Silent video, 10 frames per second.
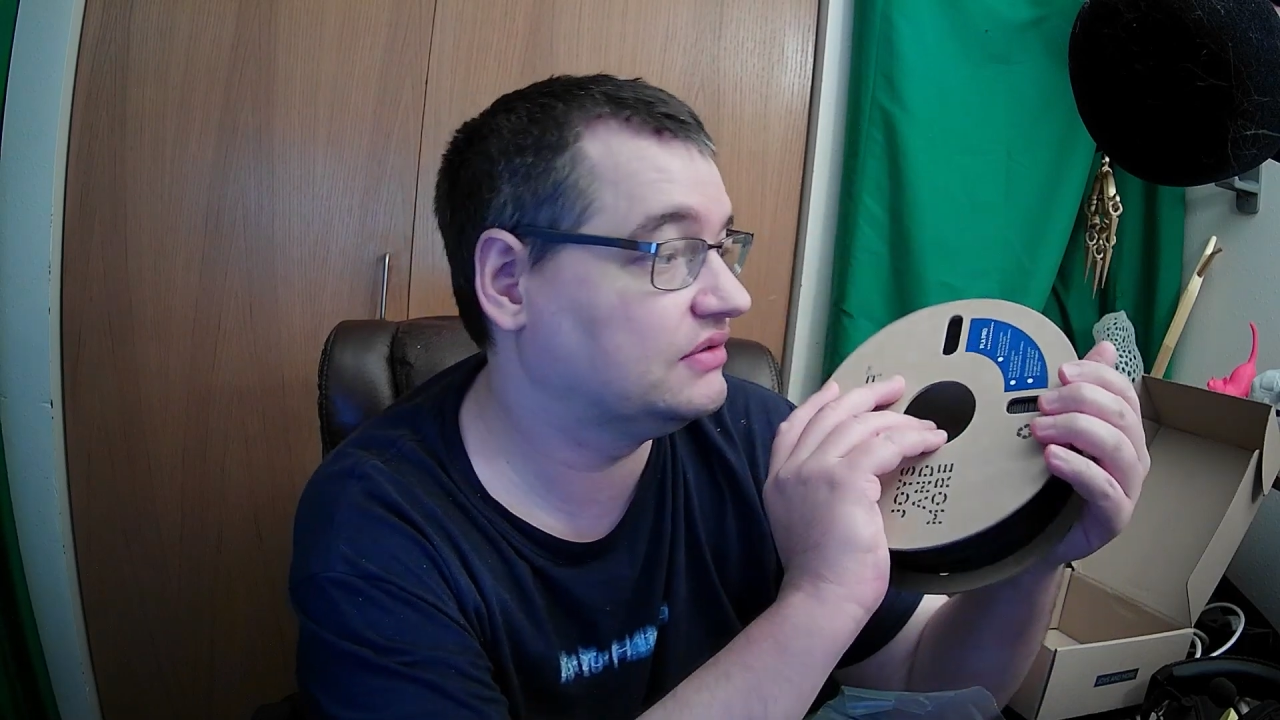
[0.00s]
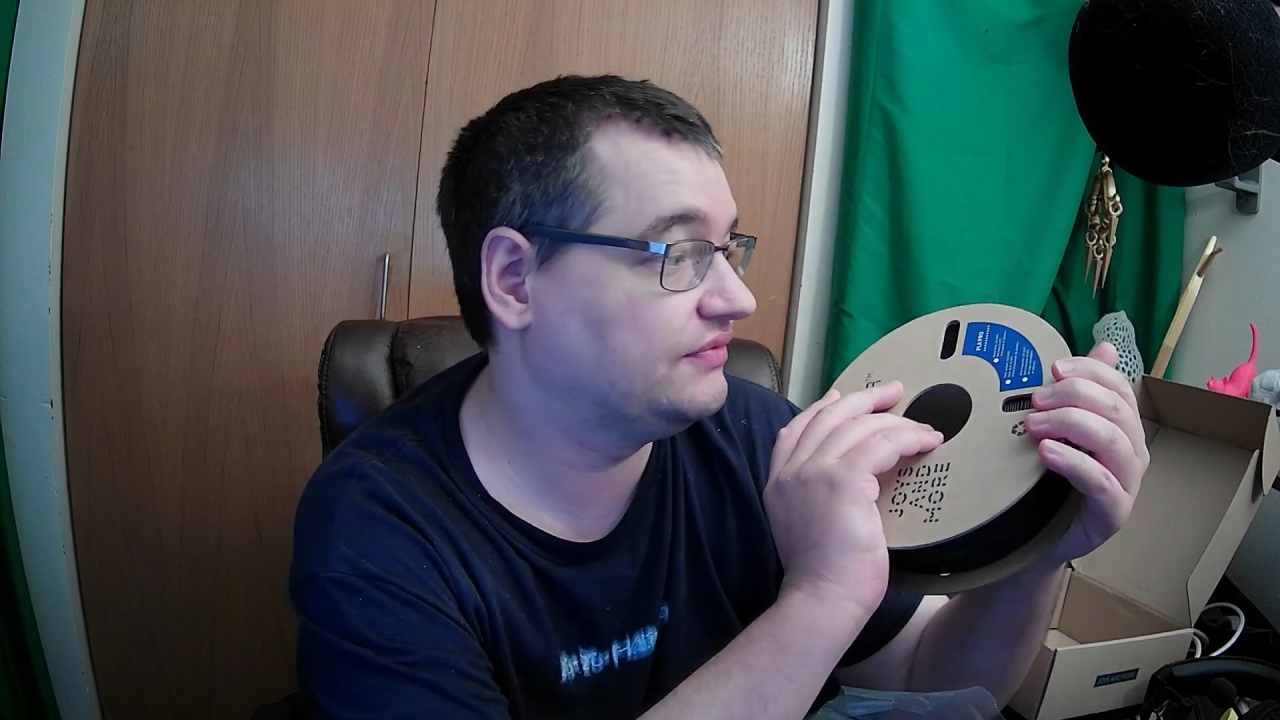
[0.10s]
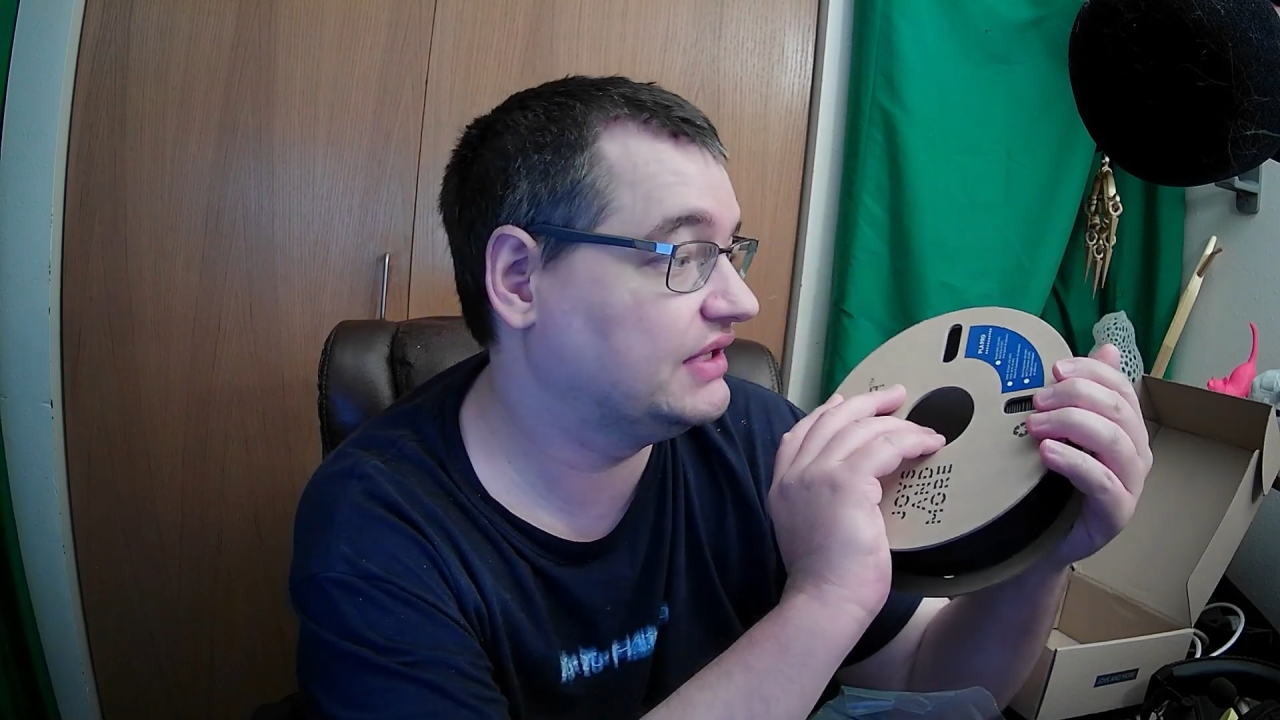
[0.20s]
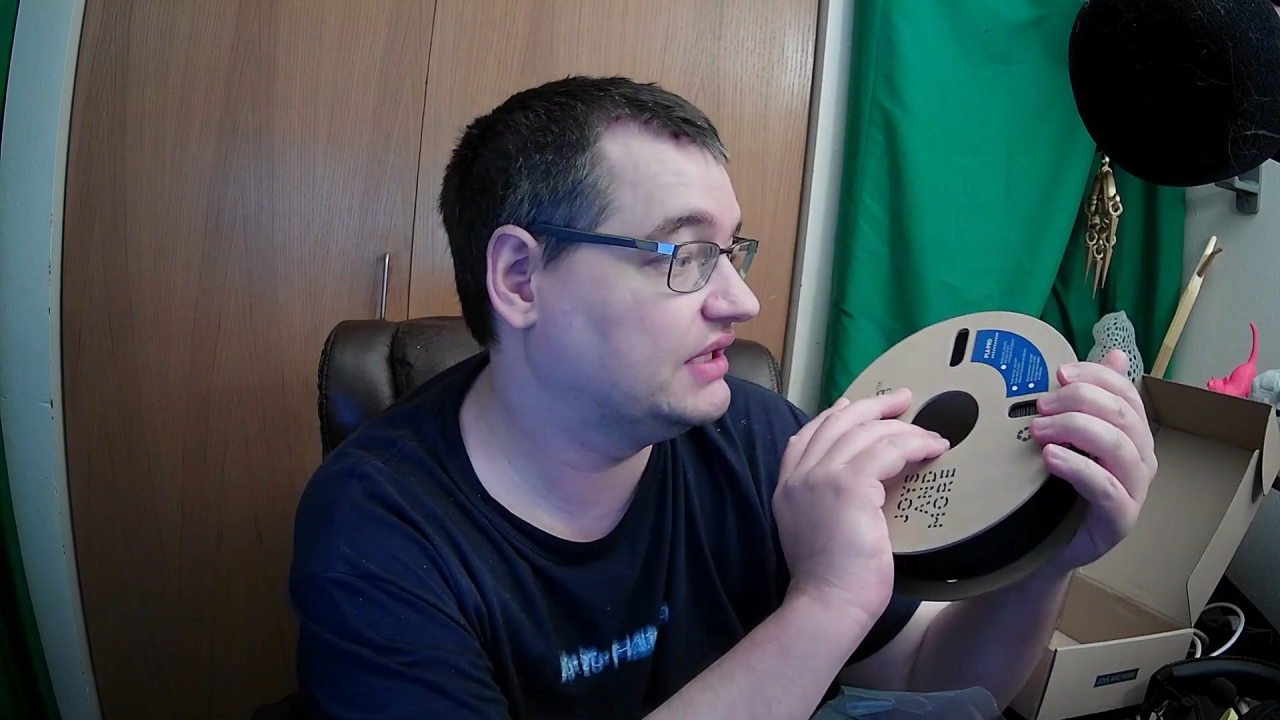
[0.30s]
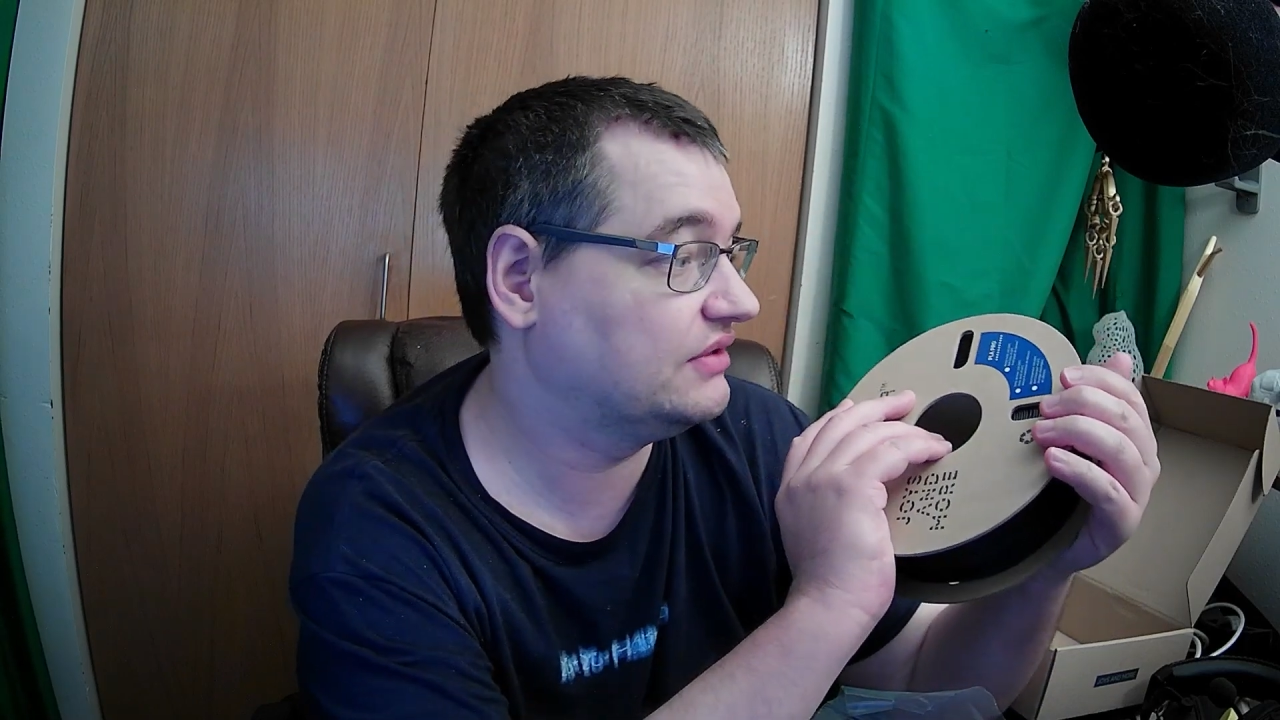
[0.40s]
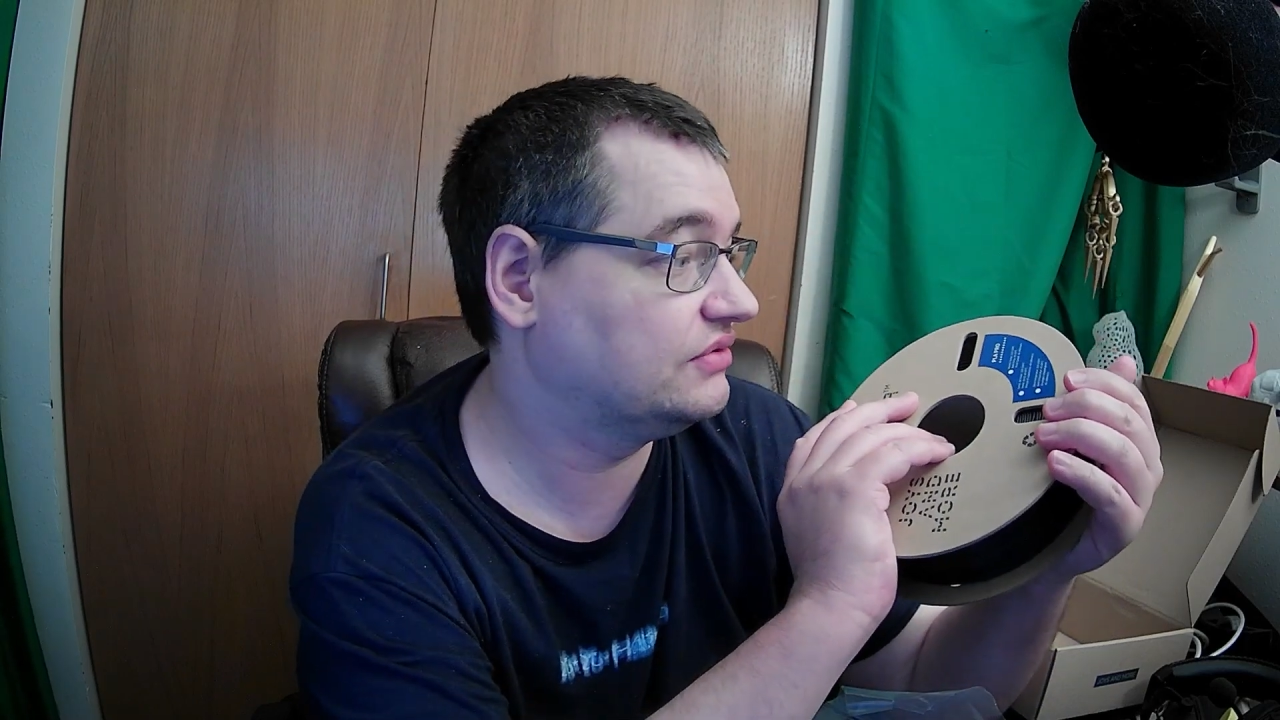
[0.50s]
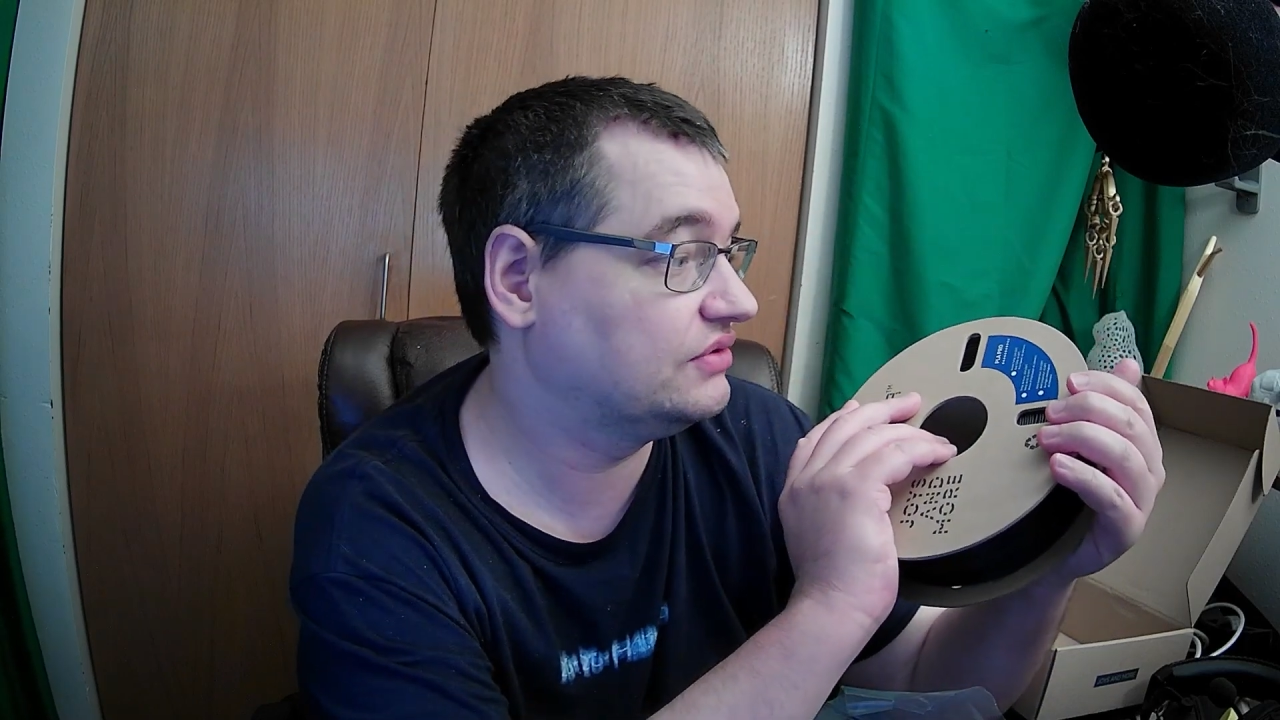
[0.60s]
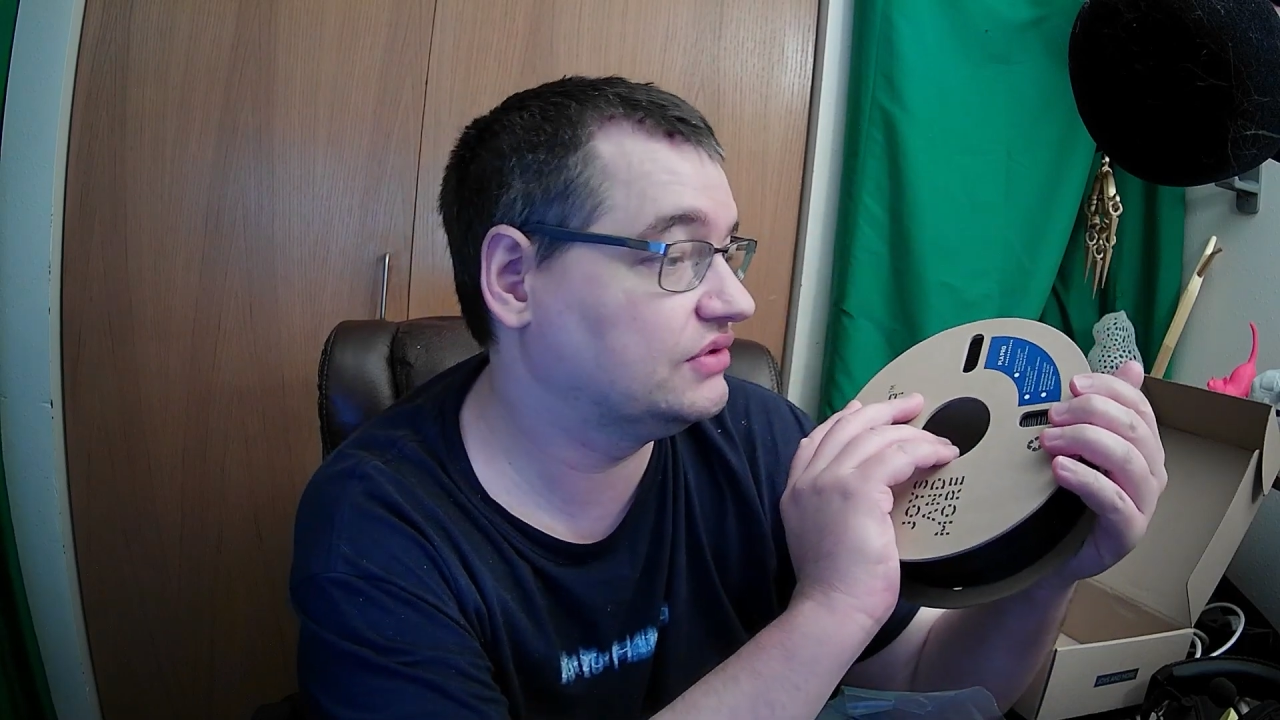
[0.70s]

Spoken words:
video